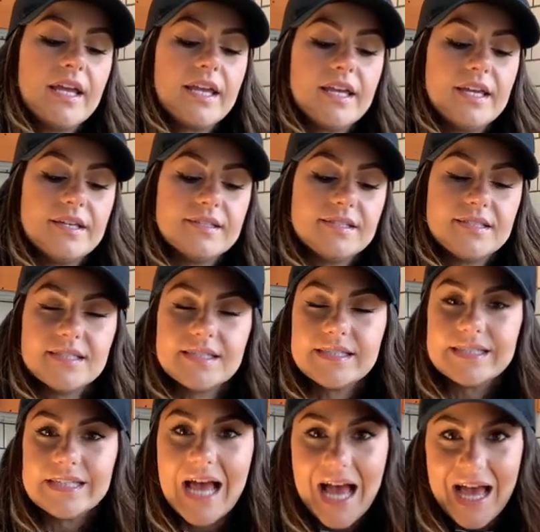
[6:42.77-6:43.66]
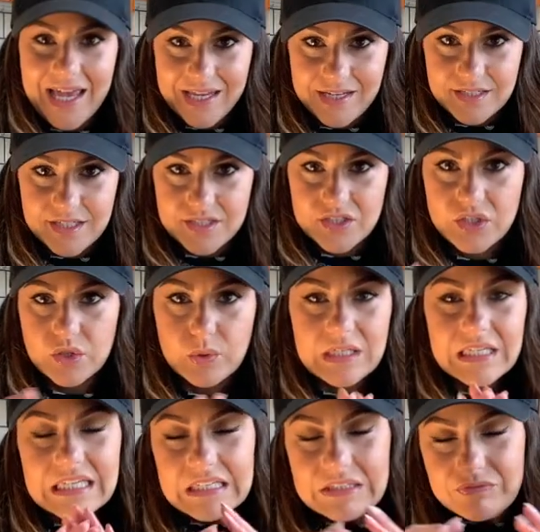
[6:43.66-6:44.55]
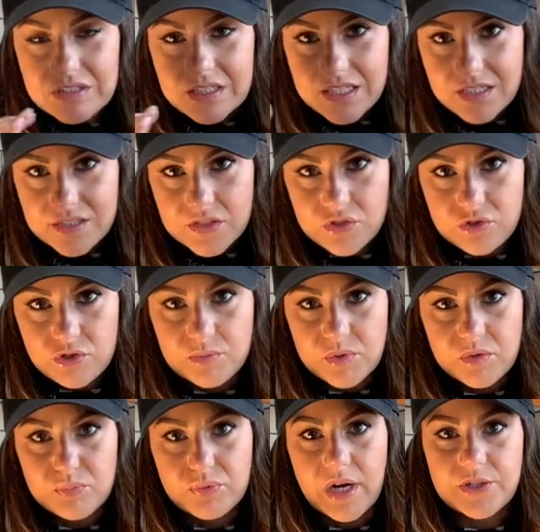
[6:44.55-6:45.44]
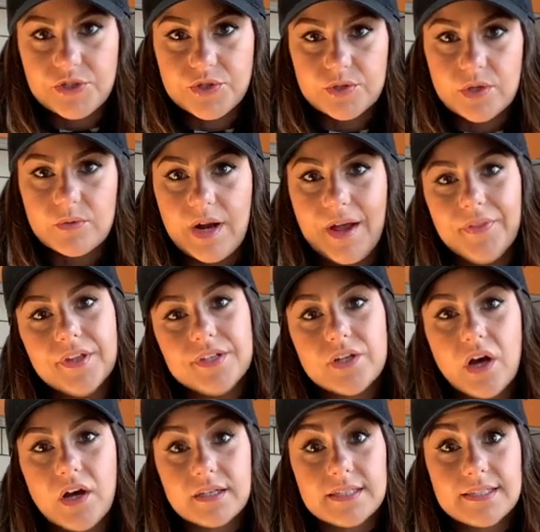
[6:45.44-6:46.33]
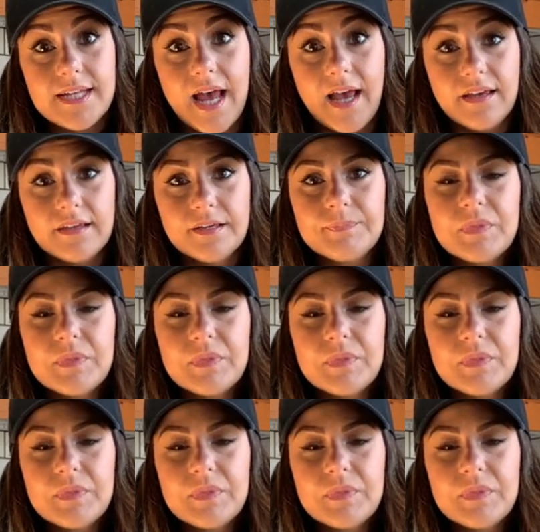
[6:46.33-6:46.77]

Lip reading: is designed to evenly distribute pressure around the dog's neck.